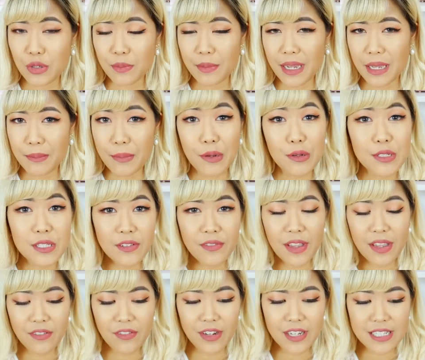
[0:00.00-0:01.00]
my most
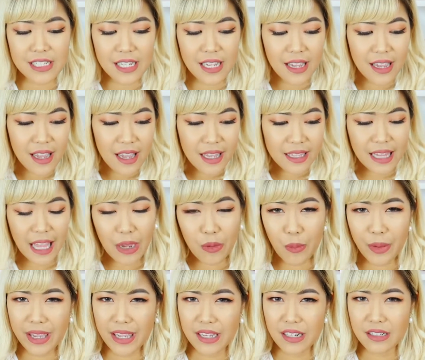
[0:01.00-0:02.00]
favorite. That
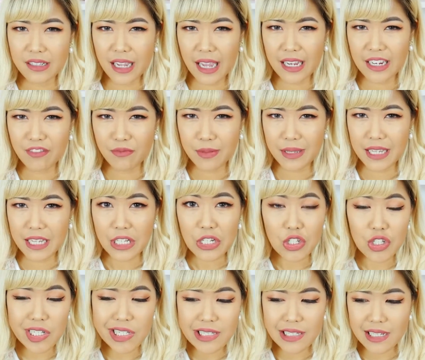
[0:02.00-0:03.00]
way it'll kind of be
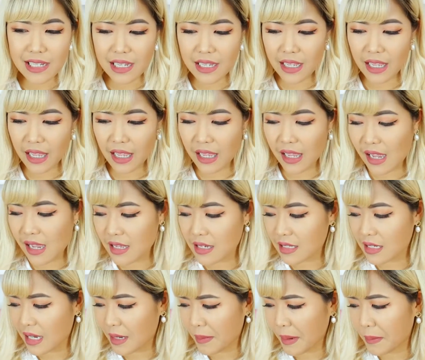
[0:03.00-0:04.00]
interesting, and
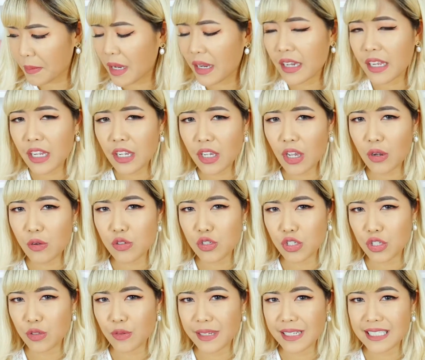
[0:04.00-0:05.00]
I'm not going to go
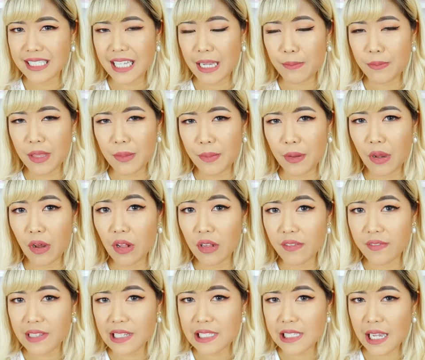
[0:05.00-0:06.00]
too in depth about all
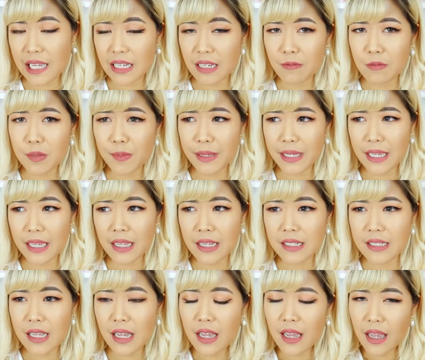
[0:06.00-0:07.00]
of these items
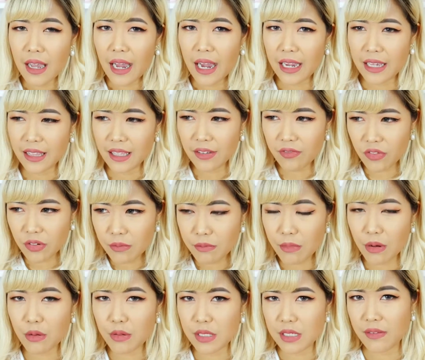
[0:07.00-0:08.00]
because I think for
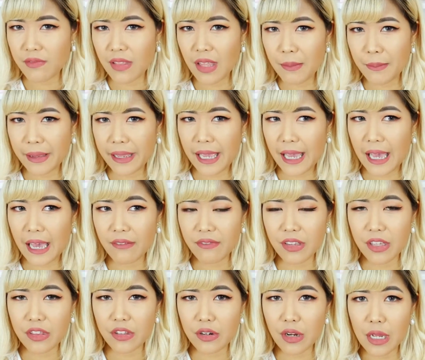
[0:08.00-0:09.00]
most of them I have
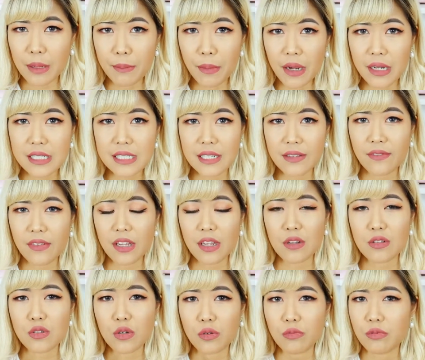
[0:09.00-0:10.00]
either unboxing
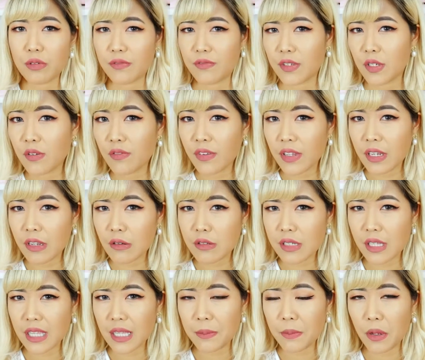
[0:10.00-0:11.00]
videos or review videos
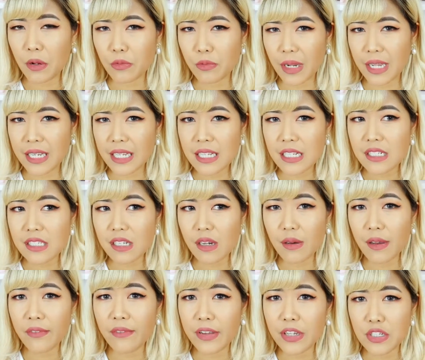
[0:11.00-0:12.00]
on them already. So
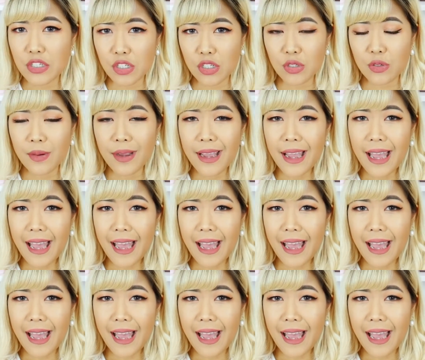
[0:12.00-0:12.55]
if I do